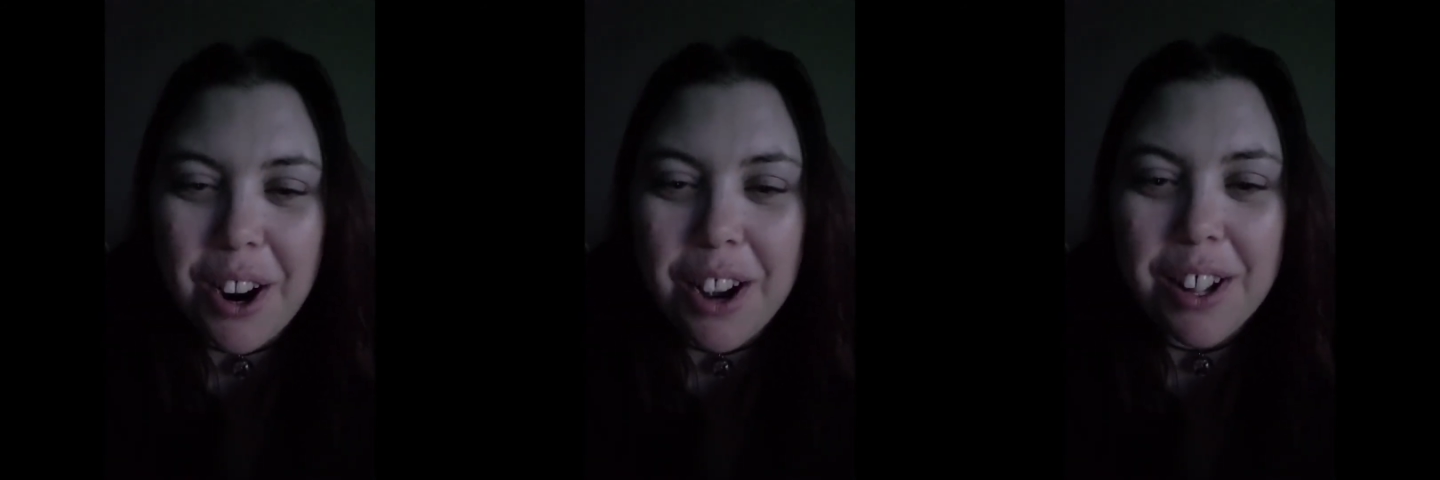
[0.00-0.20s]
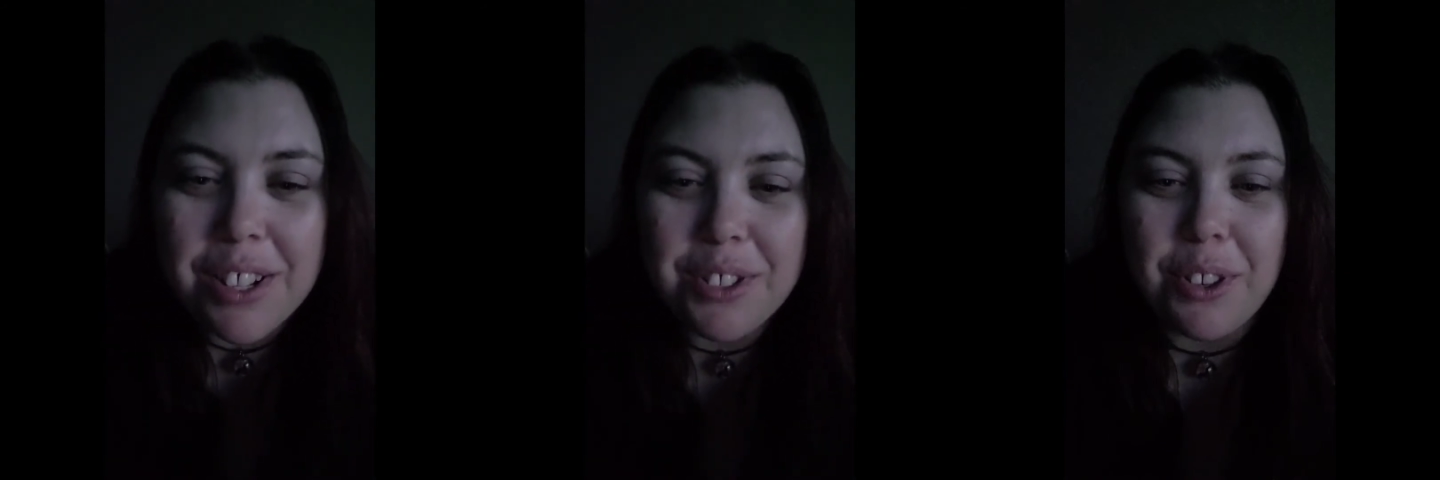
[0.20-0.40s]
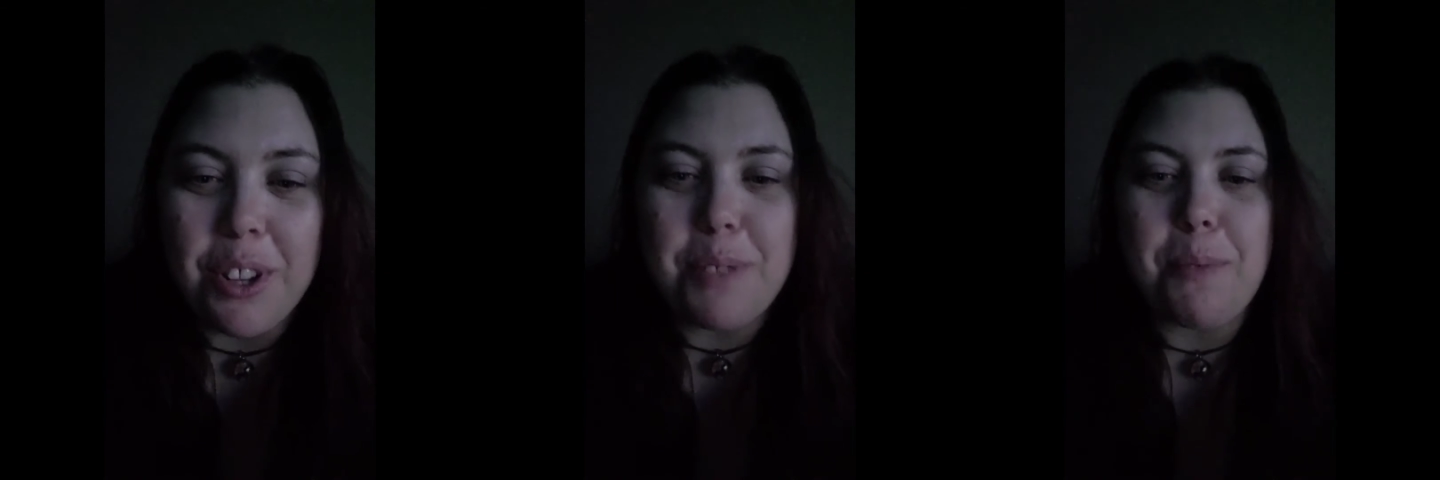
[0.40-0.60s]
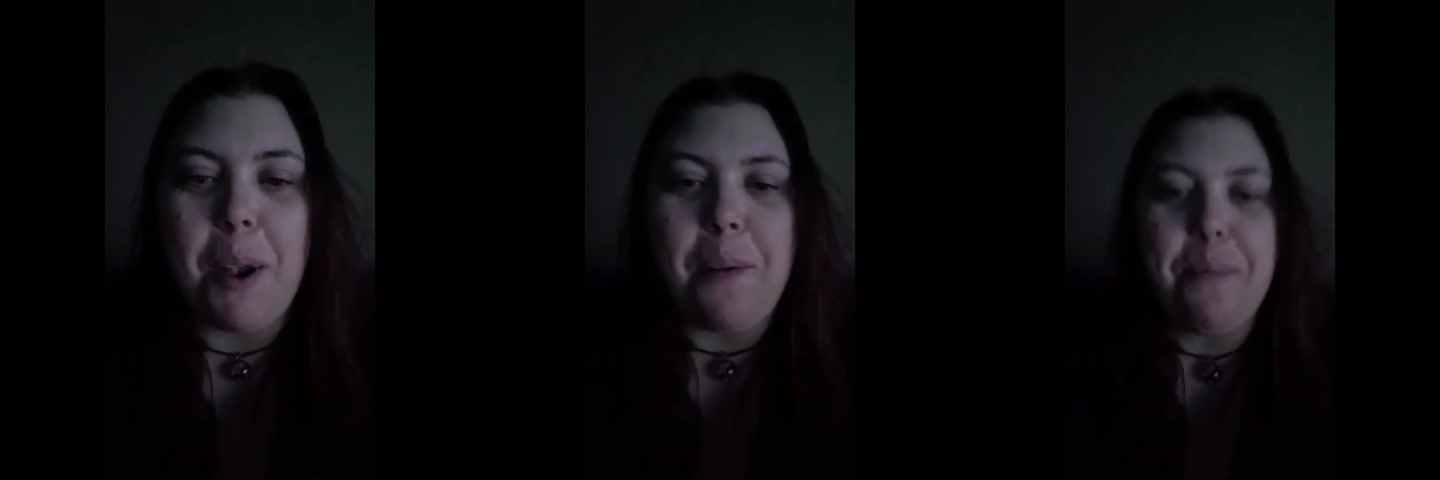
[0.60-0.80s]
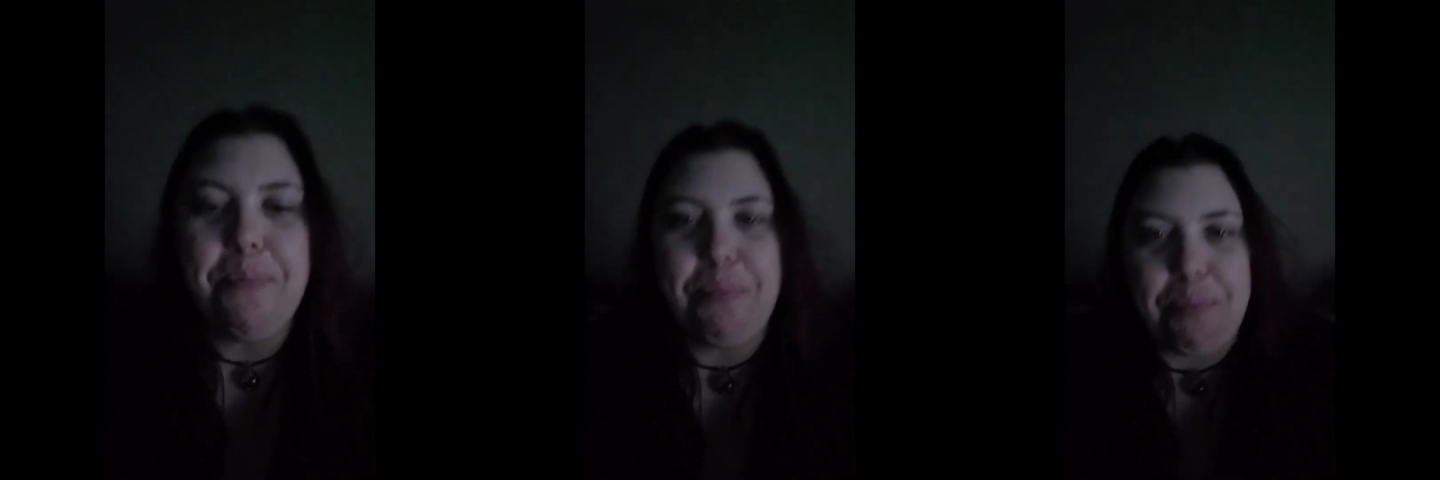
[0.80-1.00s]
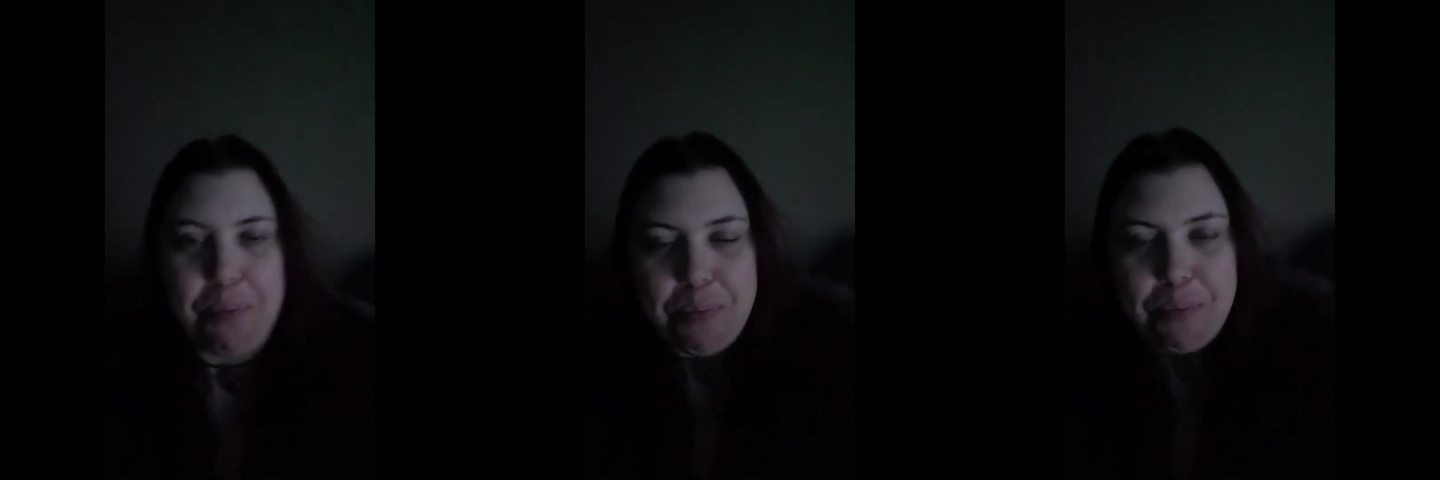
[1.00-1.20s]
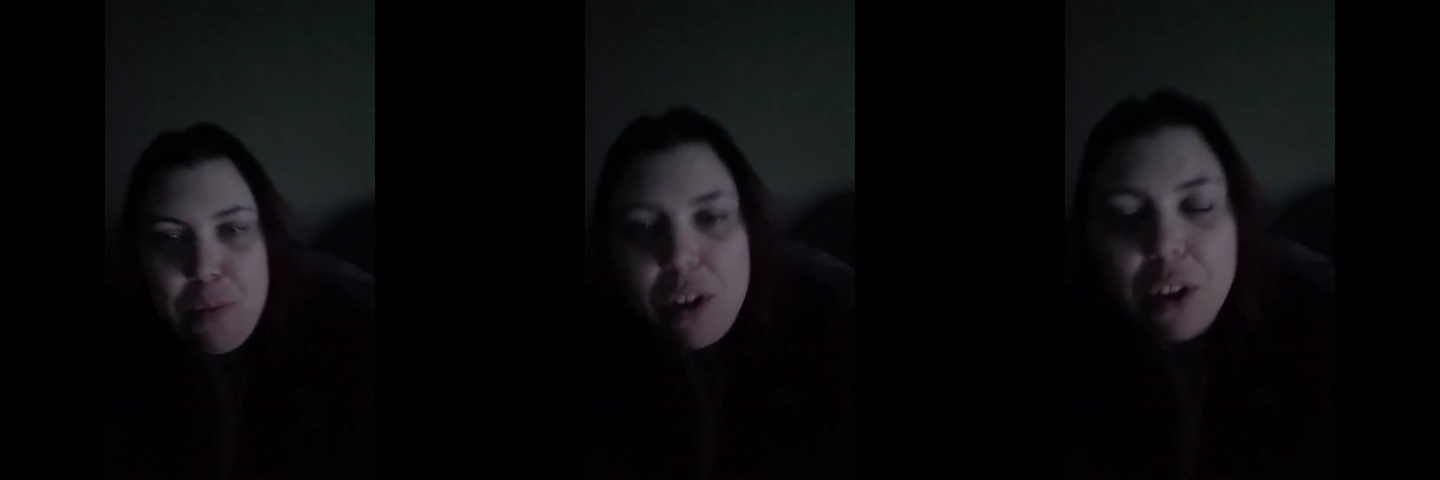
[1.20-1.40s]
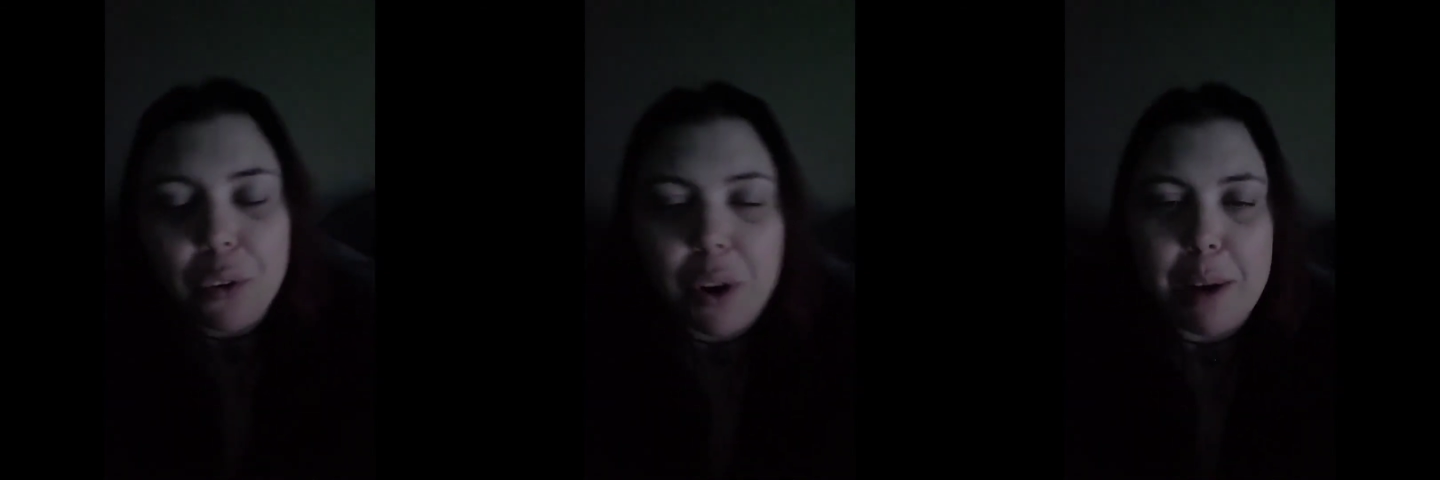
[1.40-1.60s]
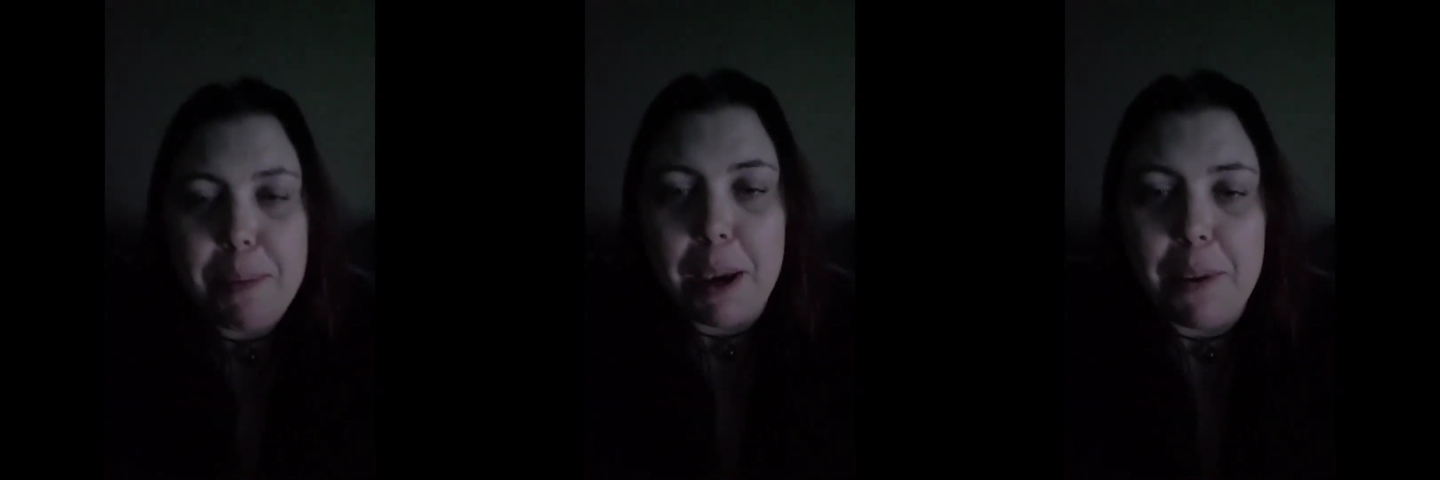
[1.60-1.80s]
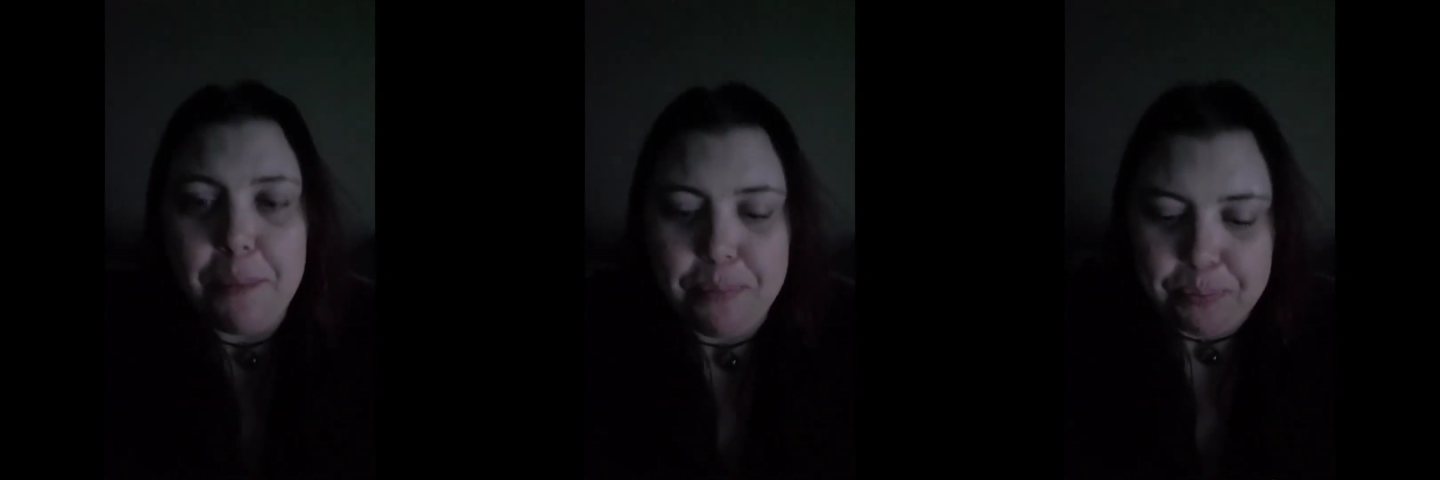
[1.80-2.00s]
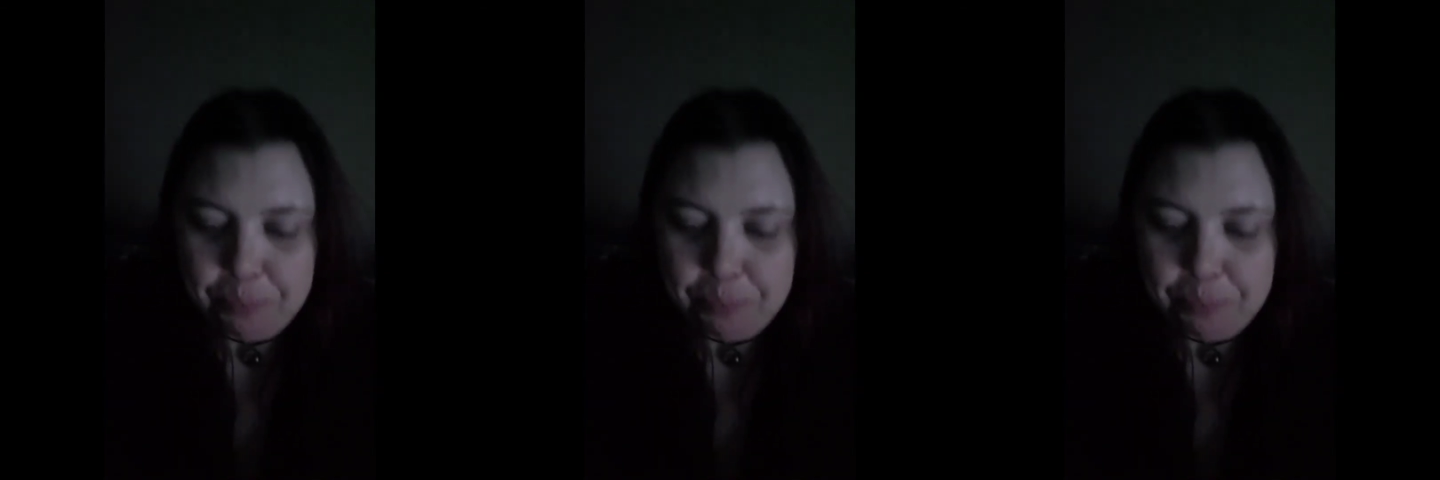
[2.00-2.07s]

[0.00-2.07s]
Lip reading: that's gross, but creamy.